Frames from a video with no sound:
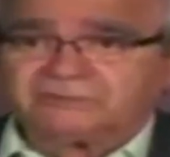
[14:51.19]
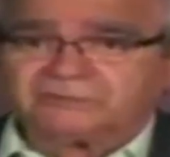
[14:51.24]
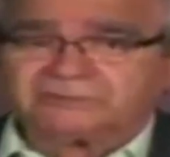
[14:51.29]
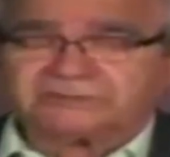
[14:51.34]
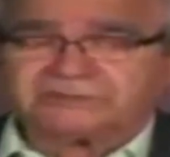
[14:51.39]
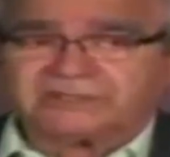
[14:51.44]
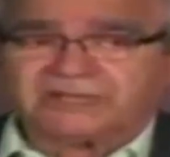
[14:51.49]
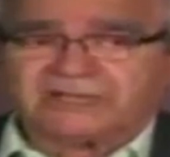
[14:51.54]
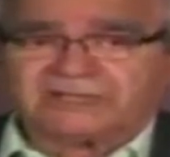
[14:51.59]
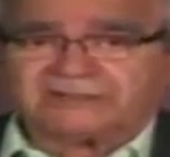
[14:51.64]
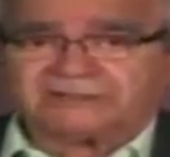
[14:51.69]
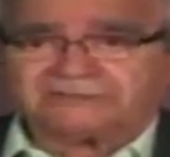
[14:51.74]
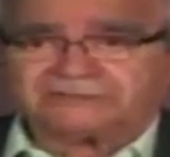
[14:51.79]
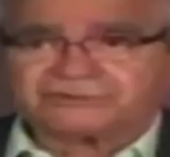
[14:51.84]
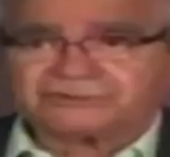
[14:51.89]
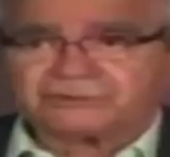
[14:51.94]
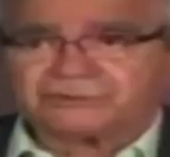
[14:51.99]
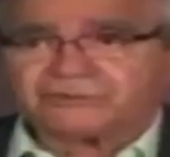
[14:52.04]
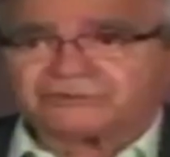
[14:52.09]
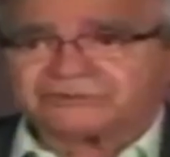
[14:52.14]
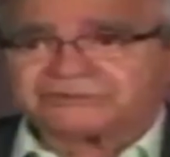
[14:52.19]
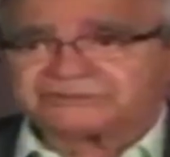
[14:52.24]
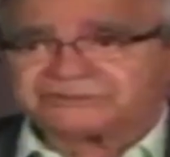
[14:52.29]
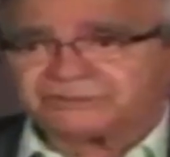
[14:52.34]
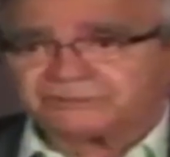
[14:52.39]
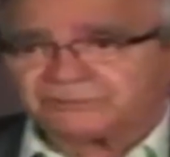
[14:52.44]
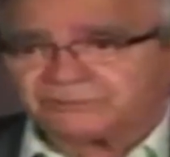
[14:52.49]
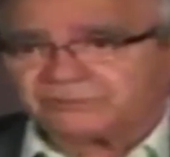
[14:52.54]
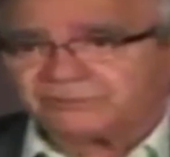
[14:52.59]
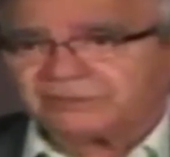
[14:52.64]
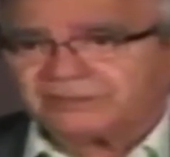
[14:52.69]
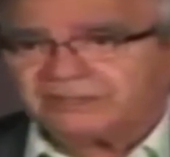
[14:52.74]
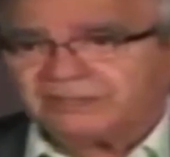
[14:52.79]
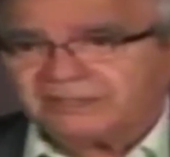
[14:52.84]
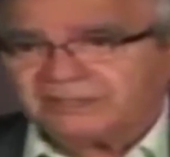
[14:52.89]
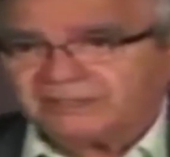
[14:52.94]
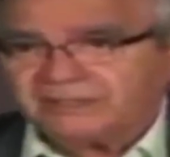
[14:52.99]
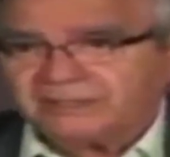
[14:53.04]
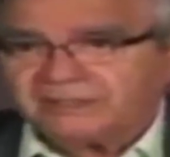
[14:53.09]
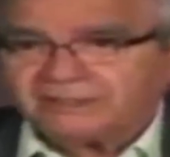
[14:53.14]
you had stories that were
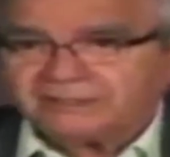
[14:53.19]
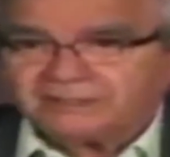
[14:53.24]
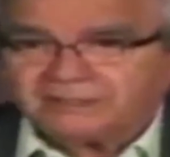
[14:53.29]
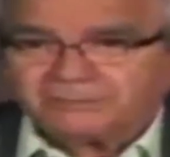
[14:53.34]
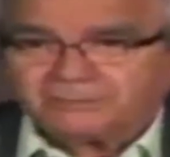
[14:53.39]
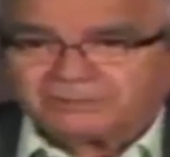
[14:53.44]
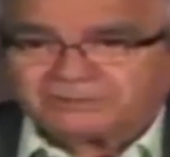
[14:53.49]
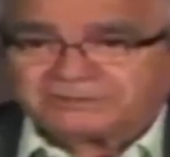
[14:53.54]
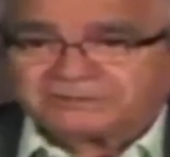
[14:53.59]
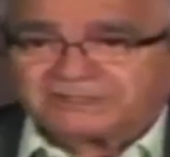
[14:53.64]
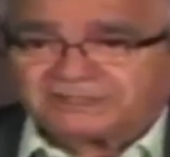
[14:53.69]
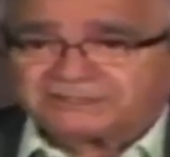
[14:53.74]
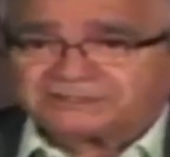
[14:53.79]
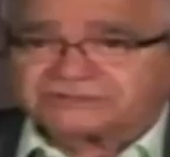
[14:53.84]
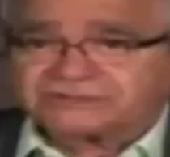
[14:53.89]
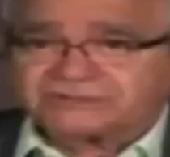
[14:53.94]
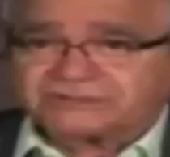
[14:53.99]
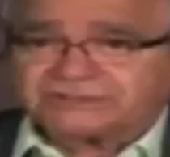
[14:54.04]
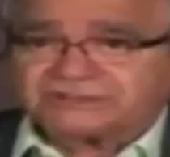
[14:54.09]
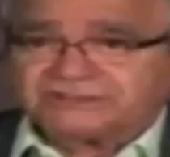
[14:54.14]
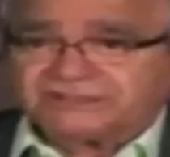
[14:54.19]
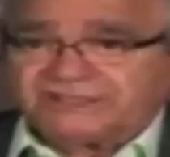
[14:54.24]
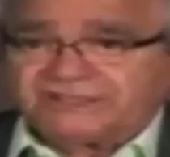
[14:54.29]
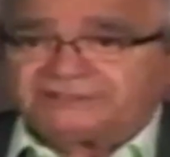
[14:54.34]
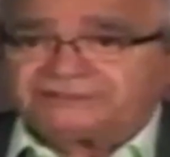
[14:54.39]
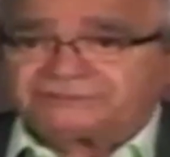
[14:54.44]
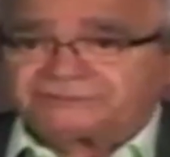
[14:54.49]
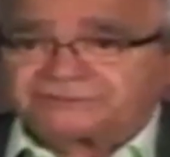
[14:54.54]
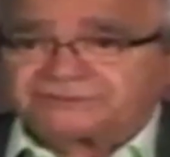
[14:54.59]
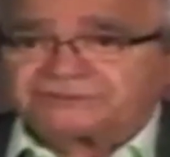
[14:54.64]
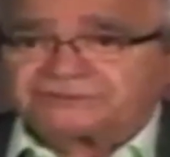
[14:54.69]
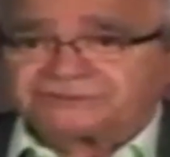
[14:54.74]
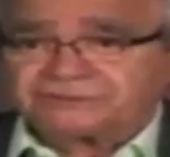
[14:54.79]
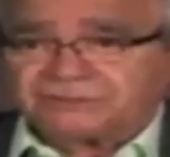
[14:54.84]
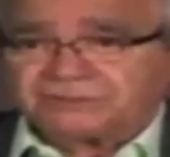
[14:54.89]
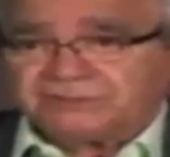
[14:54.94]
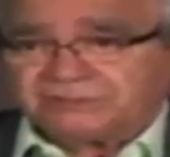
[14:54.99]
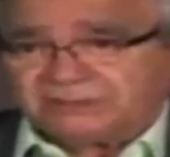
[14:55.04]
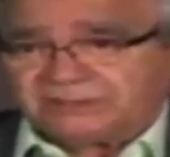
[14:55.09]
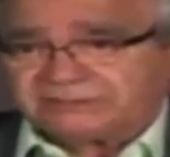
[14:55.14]
potentially dangerous, you
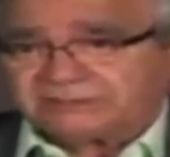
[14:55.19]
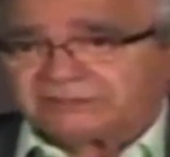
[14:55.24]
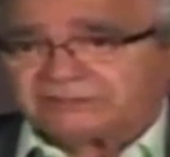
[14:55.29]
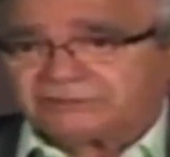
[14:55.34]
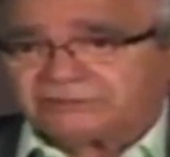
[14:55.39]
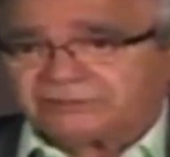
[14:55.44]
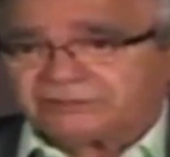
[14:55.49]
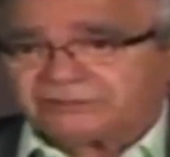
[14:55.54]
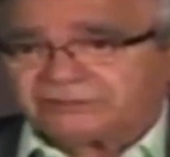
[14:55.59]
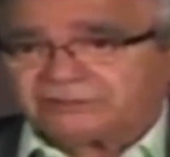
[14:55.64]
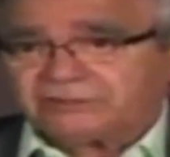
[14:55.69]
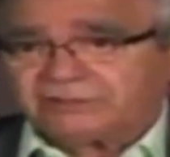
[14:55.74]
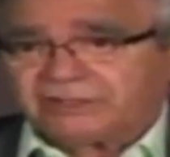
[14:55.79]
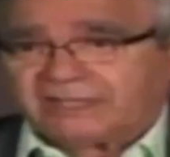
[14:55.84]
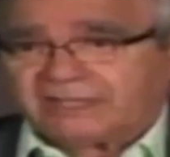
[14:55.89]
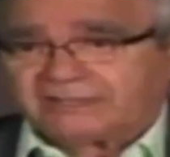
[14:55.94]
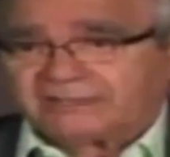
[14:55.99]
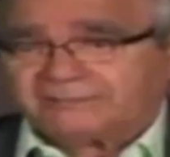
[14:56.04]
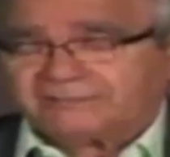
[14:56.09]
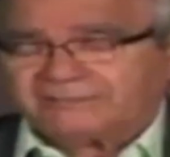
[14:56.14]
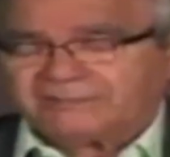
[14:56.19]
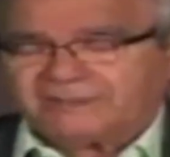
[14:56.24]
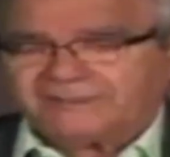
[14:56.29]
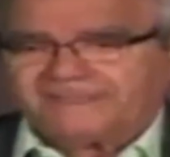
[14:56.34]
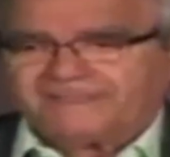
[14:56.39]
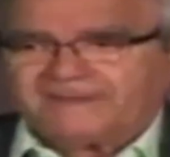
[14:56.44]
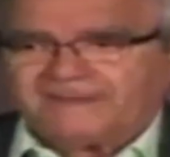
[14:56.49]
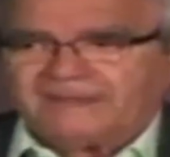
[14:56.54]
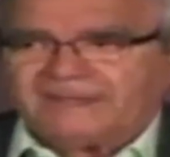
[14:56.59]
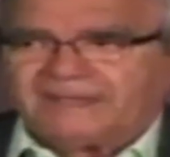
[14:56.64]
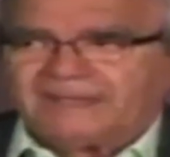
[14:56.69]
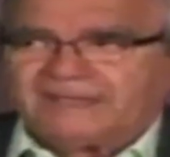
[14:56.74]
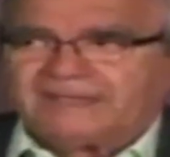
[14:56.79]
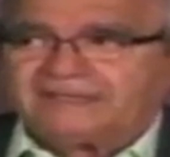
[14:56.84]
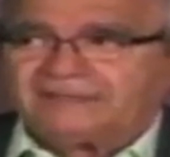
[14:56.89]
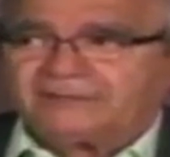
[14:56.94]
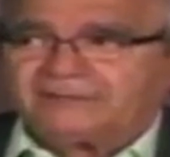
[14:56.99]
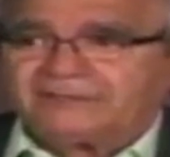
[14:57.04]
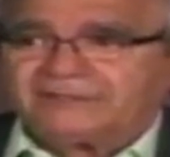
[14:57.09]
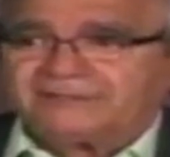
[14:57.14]
could let the lawyer look at them.
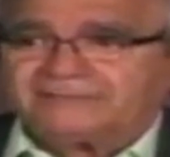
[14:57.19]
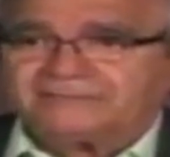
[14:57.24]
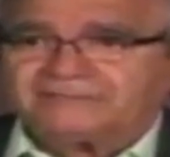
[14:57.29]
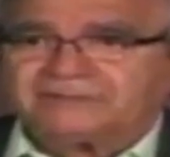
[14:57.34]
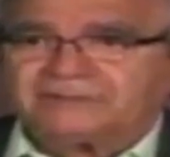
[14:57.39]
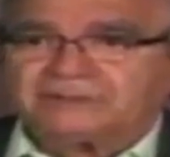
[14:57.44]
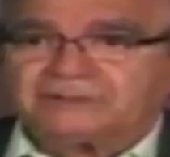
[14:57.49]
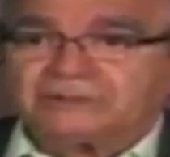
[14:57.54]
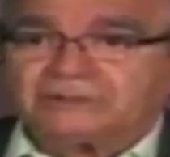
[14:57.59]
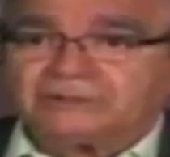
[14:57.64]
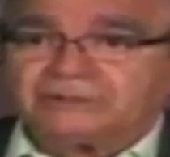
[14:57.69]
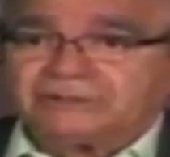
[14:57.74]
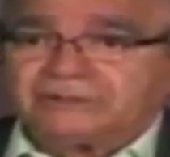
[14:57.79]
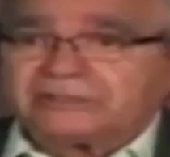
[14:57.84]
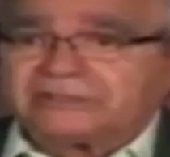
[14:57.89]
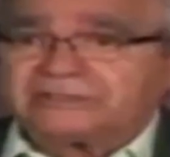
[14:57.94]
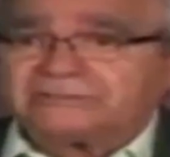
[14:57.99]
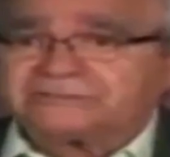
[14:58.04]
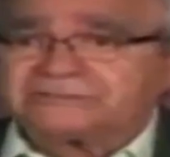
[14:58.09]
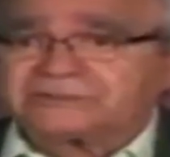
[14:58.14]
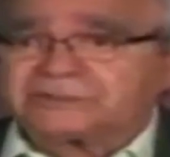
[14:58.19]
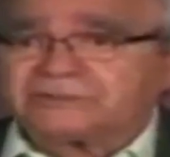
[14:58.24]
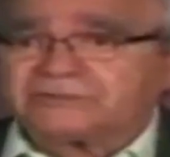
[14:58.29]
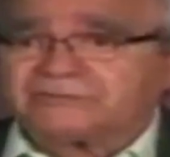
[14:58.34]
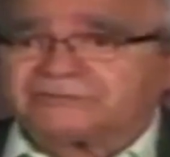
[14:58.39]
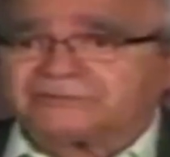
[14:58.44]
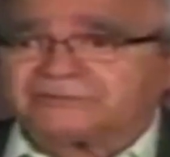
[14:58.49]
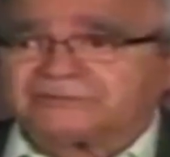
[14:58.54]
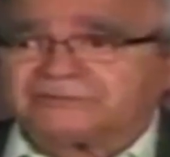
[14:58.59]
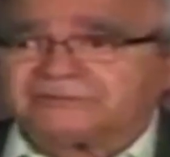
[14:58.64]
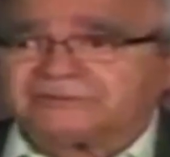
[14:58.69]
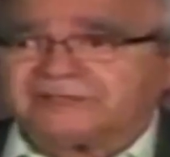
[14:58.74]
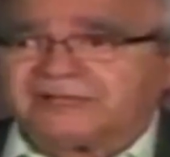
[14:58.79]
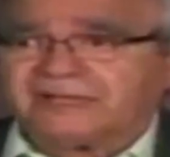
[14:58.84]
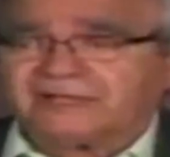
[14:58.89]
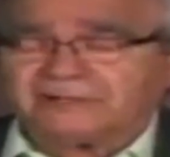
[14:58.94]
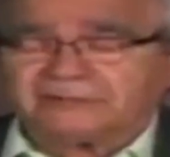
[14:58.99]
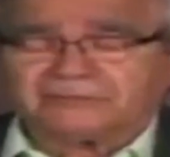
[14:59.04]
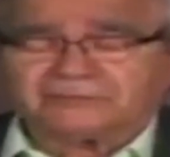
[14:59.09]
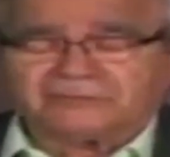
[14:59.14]
Anyway, the lawyer comes over.
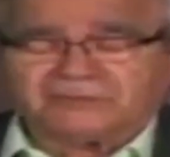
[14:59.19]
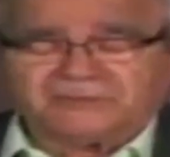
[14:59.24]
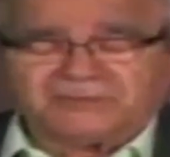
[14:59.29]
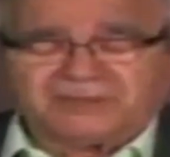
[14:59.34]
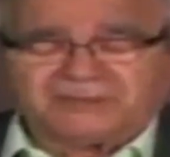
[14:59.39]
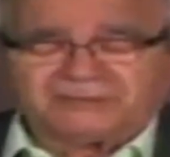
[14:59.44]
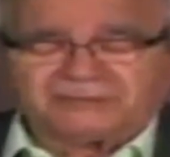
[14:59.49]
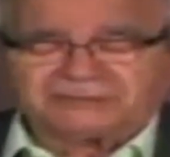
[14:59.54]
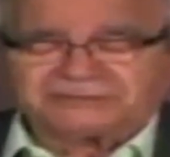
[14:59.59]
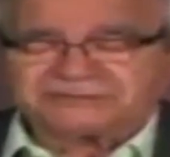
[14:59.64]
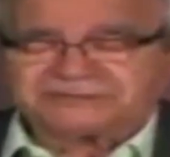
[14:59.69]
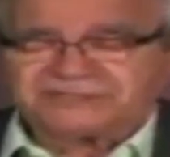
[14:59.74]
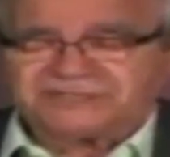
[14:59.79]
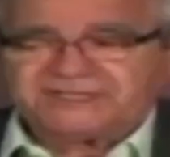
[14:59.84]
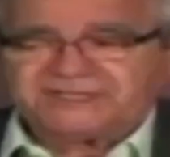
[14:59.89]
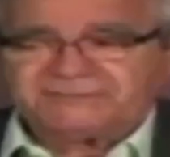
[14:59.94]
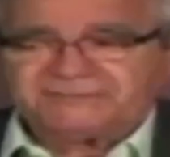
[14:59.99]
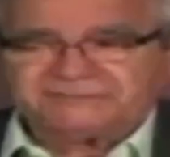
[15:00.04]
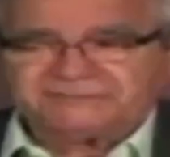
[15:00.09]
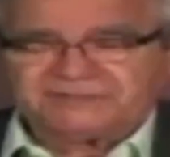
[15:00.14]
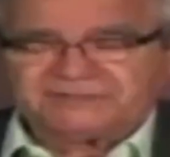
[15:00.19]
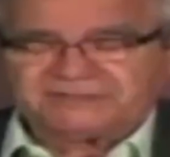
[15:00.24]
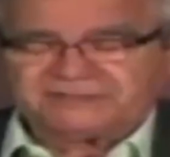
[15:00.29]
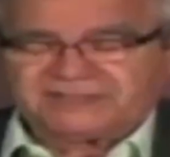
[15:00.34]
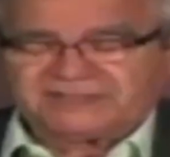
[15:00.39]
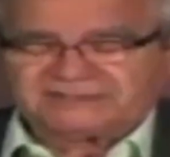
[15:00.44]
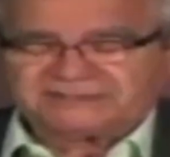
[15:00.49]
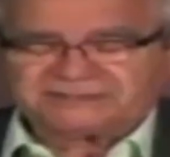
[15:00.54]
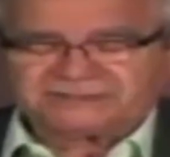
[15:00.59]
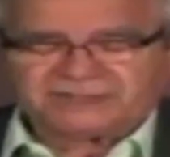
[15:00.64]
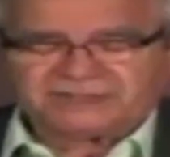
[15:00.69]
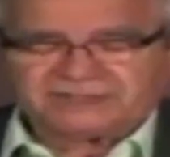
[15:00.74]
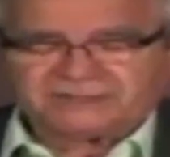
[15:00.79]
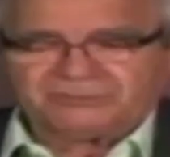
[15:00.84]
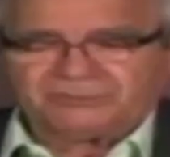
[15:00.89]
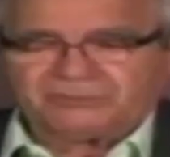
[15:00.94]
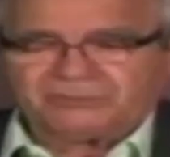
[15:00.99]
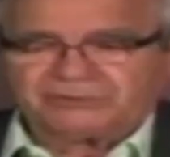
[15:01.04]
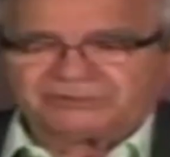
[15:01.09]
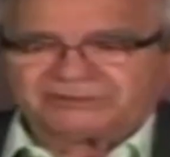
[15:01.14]
I don't remember his name, but that's not
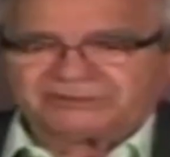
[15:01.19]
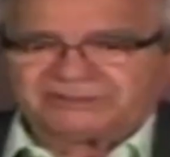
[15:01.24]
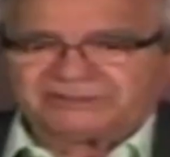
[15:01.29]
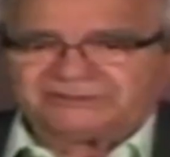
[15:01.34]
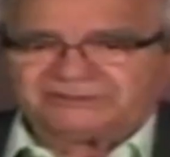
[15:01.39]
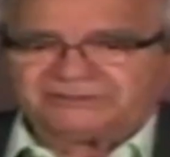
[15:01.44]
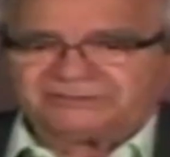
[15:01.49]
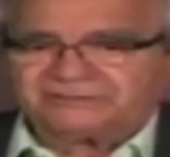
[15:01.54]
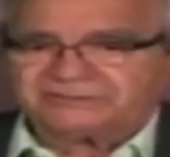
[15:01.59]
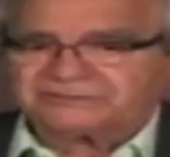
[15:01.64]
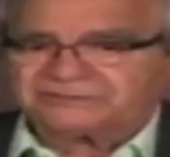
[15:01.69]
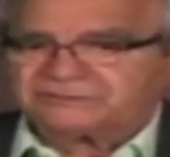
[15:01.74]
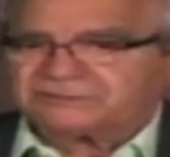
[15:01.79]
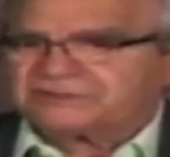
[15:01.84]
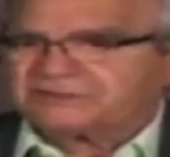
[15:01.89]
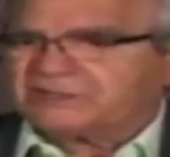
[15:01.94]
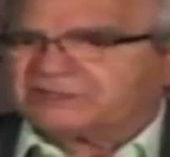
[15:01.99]
important either. He's a